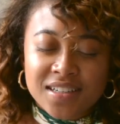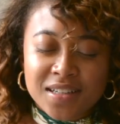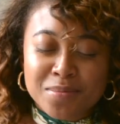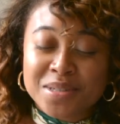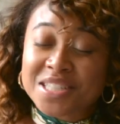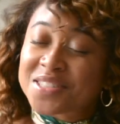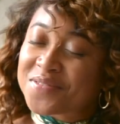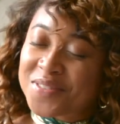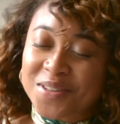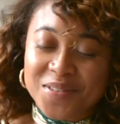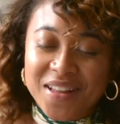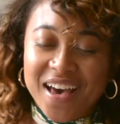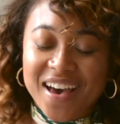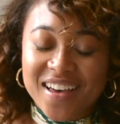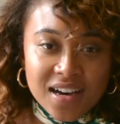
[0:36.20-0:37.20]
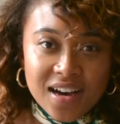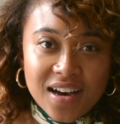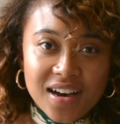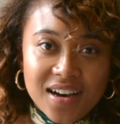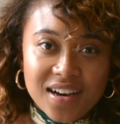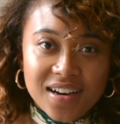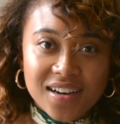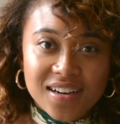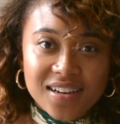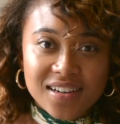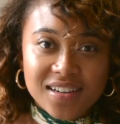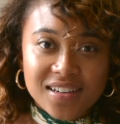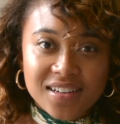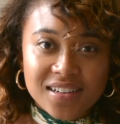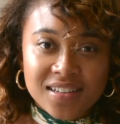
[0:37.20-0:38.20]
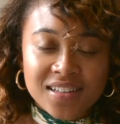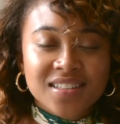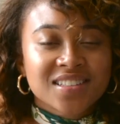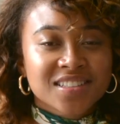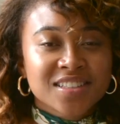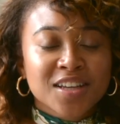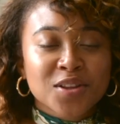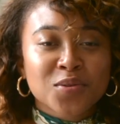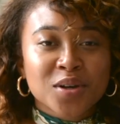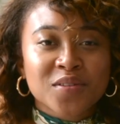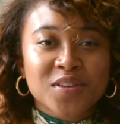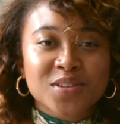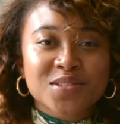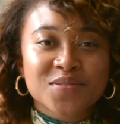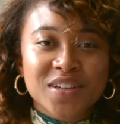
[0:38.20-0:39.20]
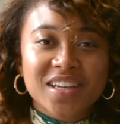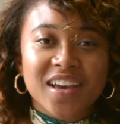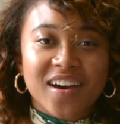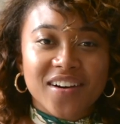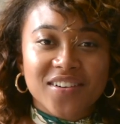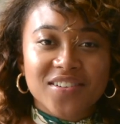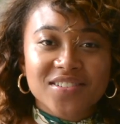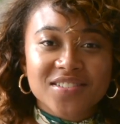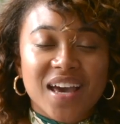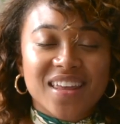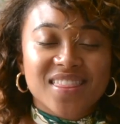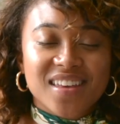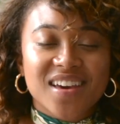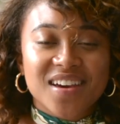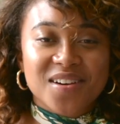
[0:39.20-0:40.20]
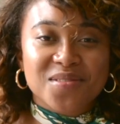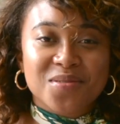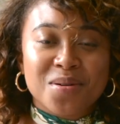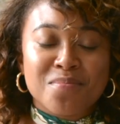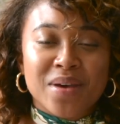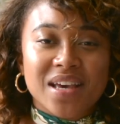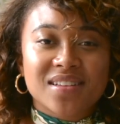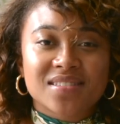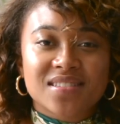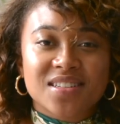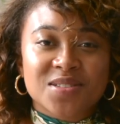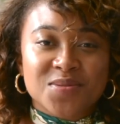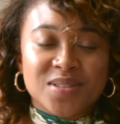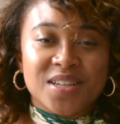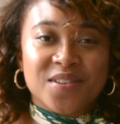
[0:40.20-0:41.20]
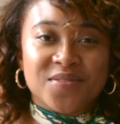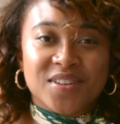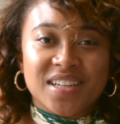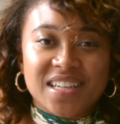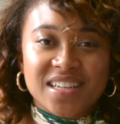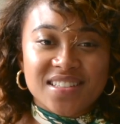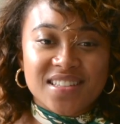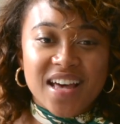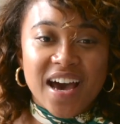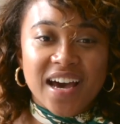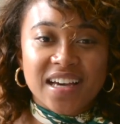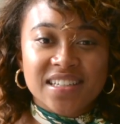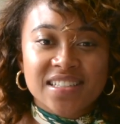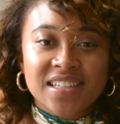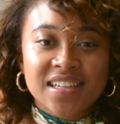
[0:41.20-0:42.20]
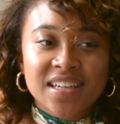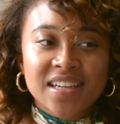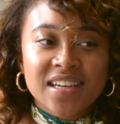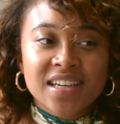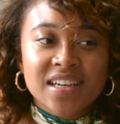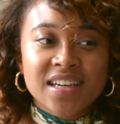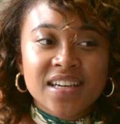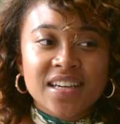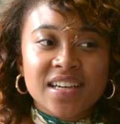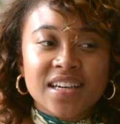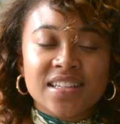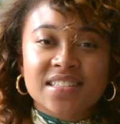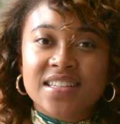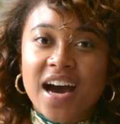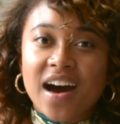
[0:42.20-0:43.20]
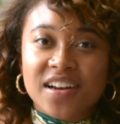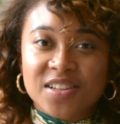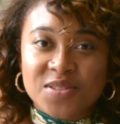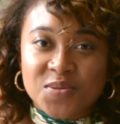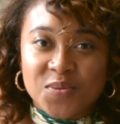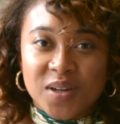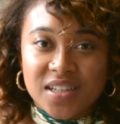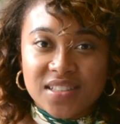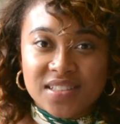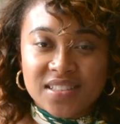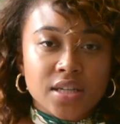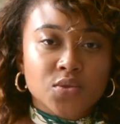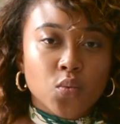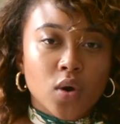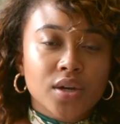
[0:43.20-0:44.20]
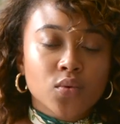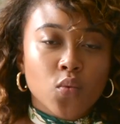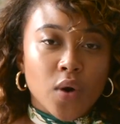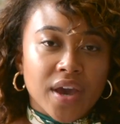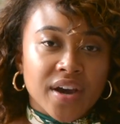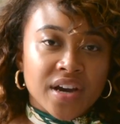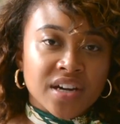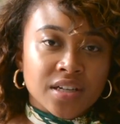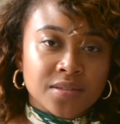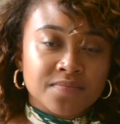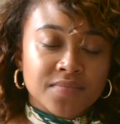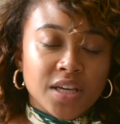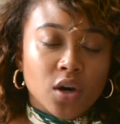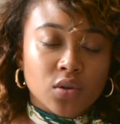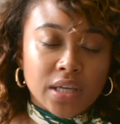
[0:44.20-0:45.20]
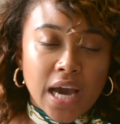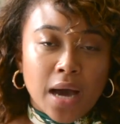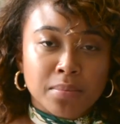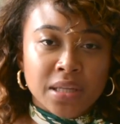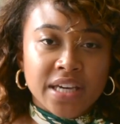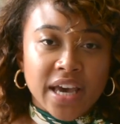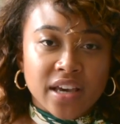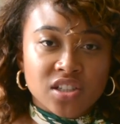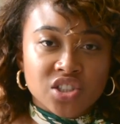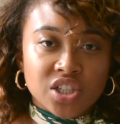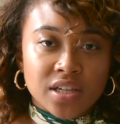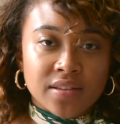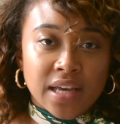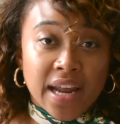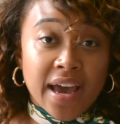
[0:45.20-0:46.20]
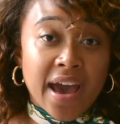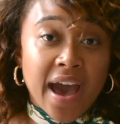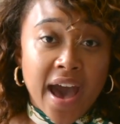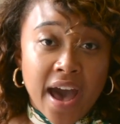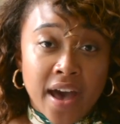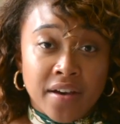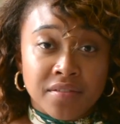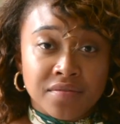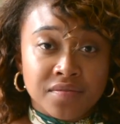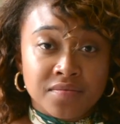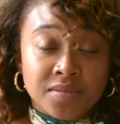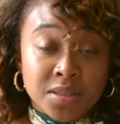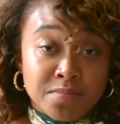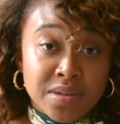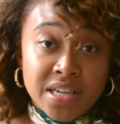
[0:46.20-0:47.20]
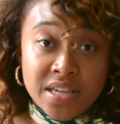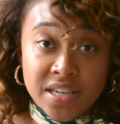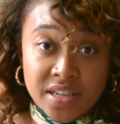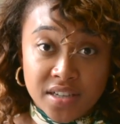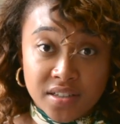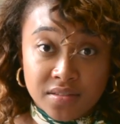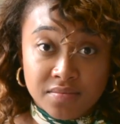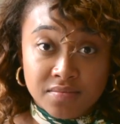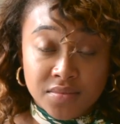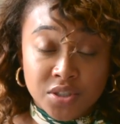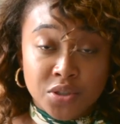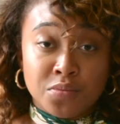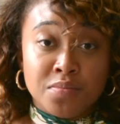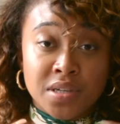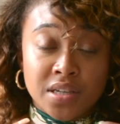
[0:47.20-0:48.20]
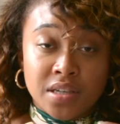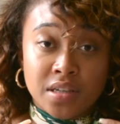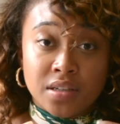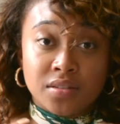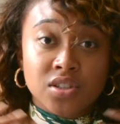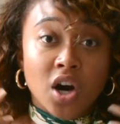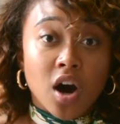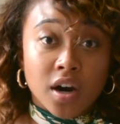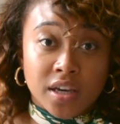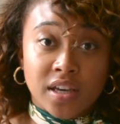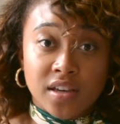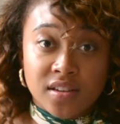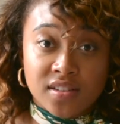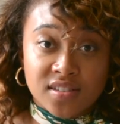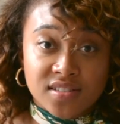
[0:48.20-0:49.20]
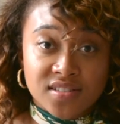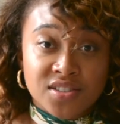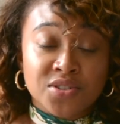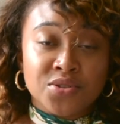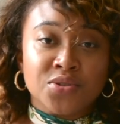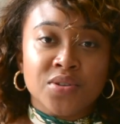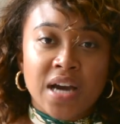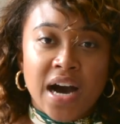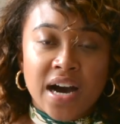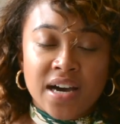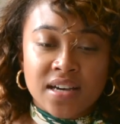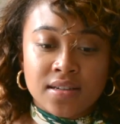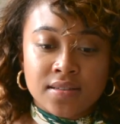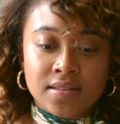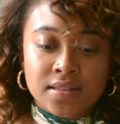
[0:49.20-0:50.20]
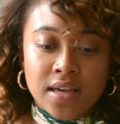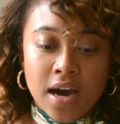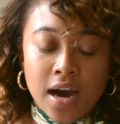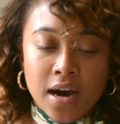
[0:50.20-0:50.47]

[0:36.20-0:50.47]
Let me just feel that. This is another one of those videos. I think what makes this one different is that it's an honest one. It's one where the only obligation that I have to be here, to be talking to you guys,